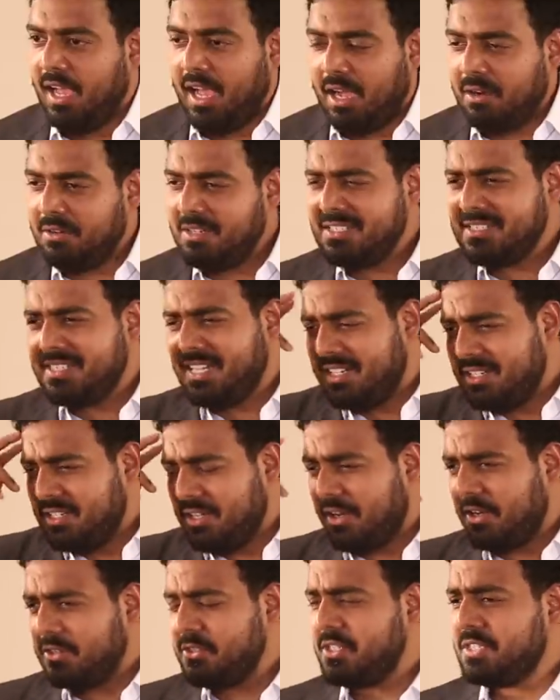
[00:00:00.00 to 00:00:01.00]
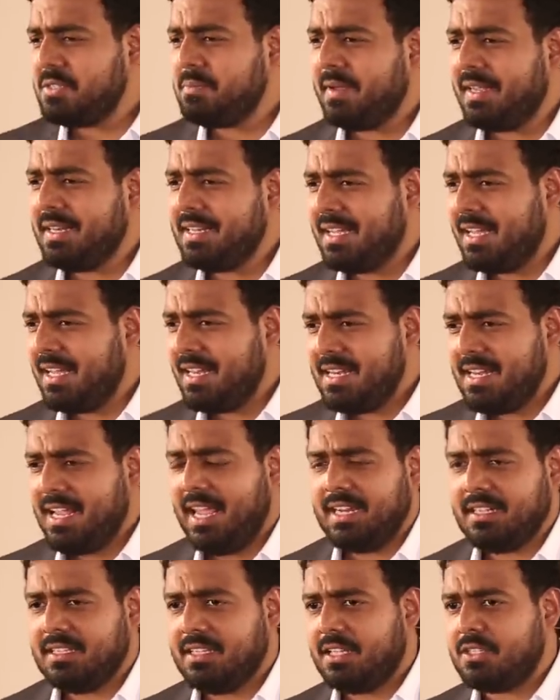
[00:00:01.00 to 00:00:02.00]
How does the unconscious mind
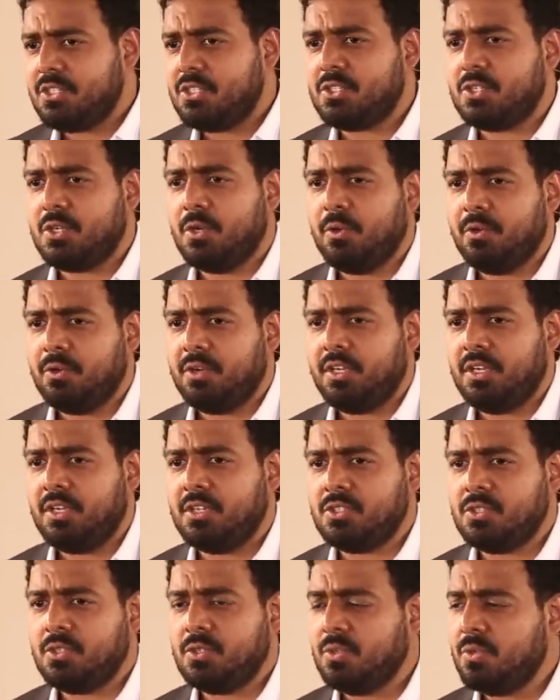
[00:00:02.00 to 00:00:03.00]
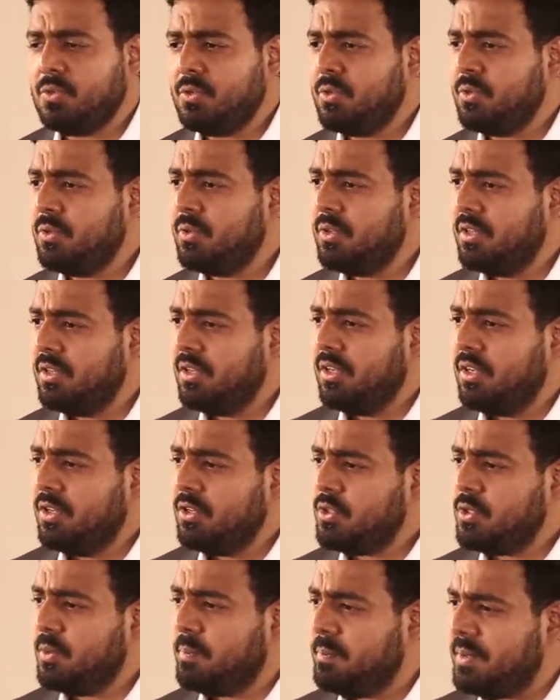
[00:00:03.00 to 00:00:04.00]
connect that story to
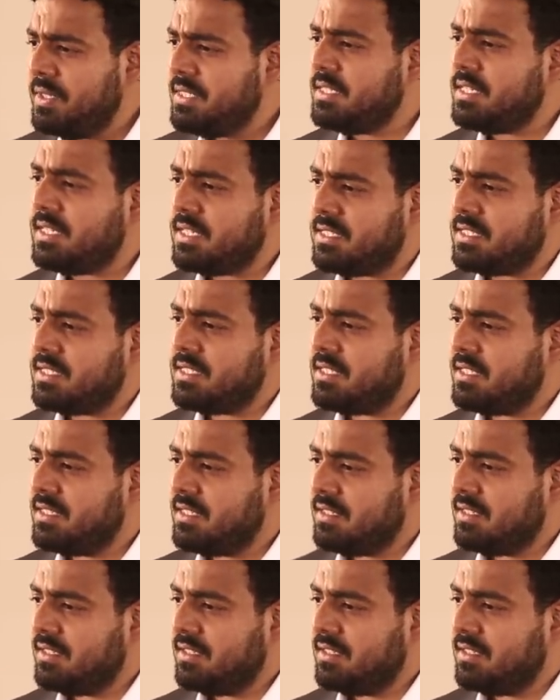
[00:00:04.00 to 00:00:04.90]
business?